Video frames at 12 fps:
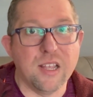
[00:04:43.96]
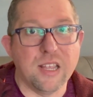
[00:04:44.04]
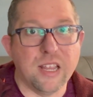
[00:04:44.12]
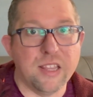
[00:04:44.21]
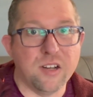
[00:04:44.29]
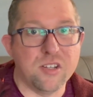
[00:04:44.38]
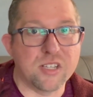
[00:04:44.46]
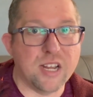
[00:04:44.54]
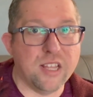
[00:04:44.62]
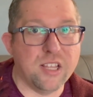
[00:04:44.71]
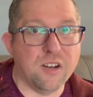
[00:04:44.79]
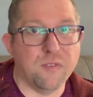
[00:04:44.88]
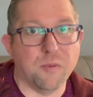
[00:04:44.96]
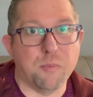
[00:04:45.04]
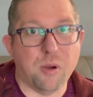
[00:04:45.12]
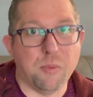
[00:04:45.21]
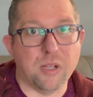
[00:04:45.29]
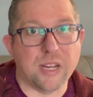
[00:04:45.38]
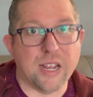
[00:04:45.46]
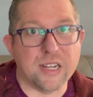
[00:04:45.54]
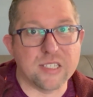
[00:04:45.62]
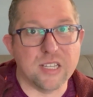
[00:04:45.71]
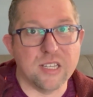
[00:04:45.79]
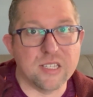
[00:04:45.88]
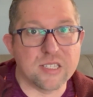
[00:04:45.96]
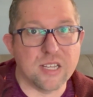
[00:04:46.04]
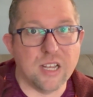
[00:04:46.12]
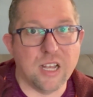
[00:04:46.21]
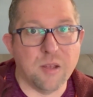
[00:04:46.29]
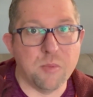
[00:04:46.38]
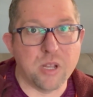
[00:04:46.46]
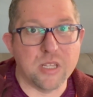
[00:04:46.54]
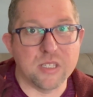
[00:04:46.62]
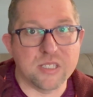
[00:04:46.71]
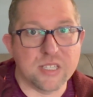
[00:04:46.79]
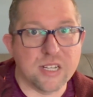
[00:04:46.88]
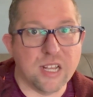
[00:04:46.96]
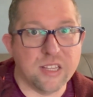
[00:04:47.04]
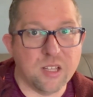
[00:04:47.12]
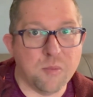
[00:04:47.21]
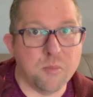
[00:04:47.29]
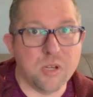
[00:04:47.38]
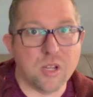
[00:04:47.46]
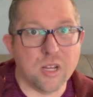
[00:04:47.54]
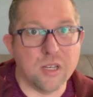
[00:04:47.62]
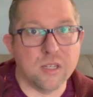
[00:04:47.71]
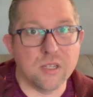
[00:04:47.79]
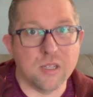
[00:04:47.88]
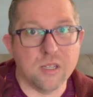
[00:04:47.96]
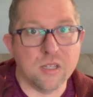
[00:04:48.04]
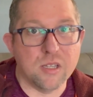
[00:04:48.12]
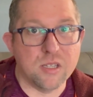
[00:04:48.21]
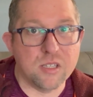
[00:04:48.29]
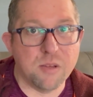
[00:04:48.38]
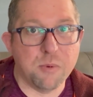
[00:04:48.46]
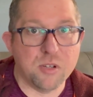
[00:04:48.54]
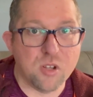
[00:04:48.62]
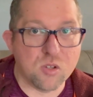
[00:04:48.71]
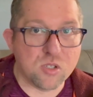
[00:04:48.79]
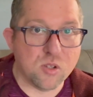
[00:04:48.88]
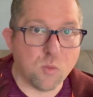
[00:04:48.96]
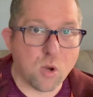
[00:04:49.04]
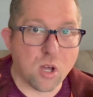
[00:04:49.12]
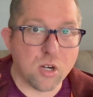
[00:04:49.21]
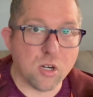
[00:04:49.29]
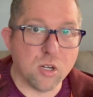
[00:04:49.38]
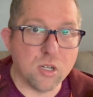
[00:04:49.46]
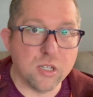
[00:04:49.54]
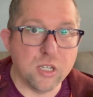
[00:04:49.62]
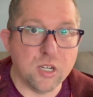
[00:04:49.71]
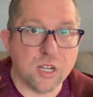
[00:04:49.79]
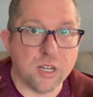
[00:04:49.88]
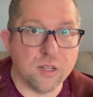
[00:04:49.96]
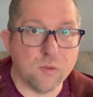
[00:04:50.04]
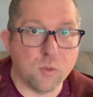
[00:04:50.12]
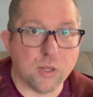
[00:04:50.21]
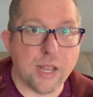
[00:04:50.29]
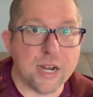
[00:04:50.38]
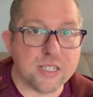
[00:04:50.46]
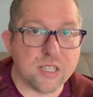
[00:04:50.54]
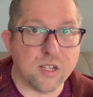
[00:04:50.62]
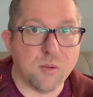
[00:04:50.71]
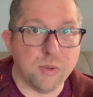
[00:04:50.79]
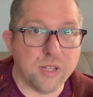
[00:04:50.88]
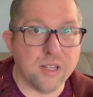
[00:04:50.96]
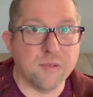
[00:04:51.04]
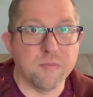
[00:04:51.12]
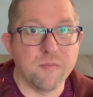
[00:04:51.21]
and they're just kind of there for public access. You can sit on them. You can dip your toes in the water. You can relax a little bit.